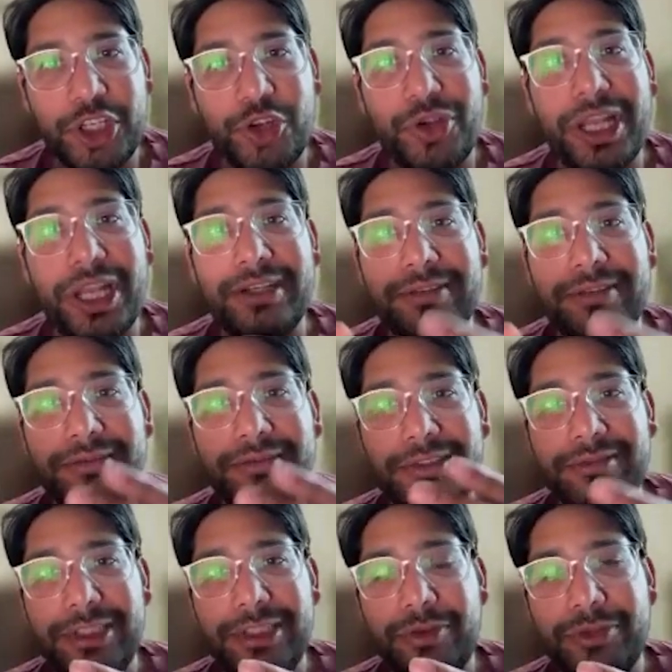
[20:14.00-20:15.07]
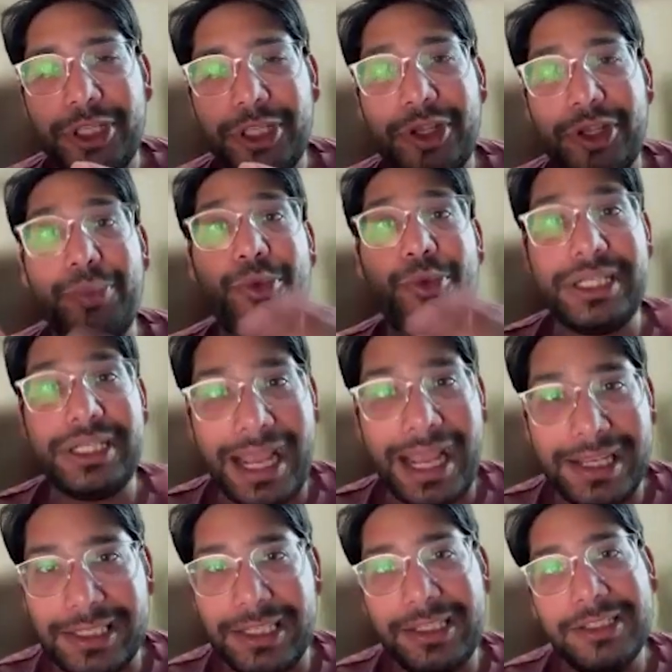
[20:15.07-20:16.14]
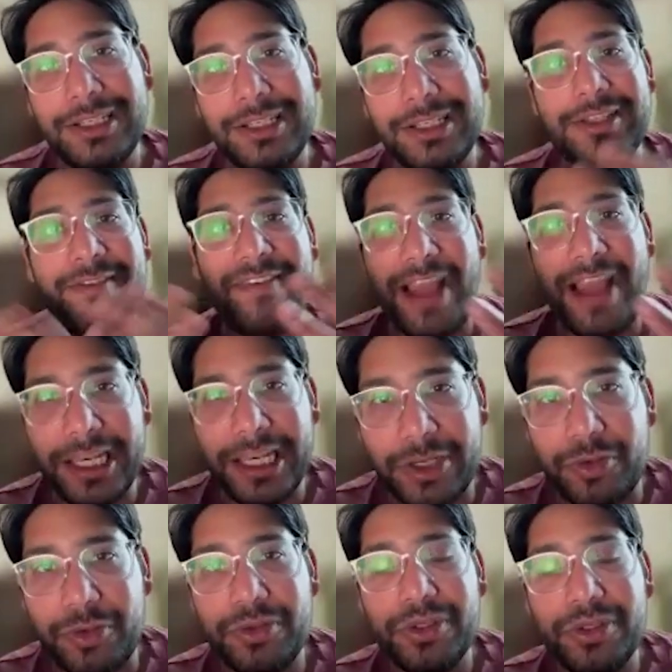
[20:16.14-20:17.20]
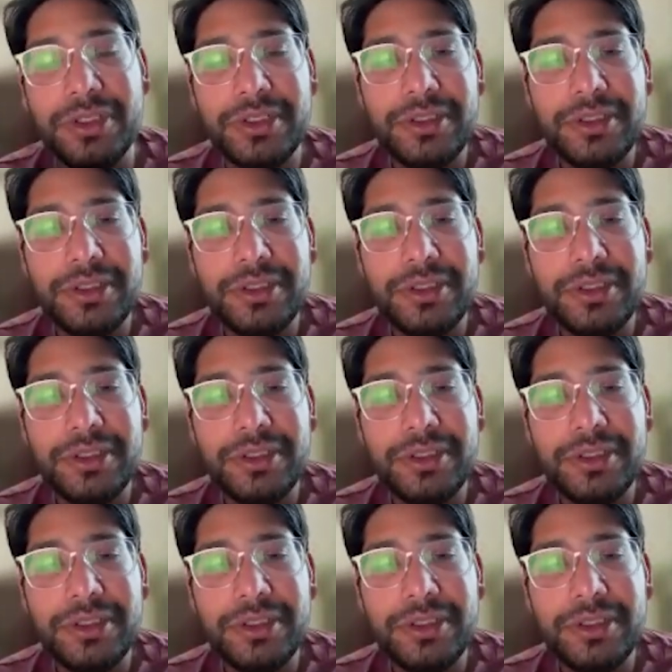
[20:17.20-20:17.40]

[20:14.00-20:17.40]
you can, you can monetize it. There's a value.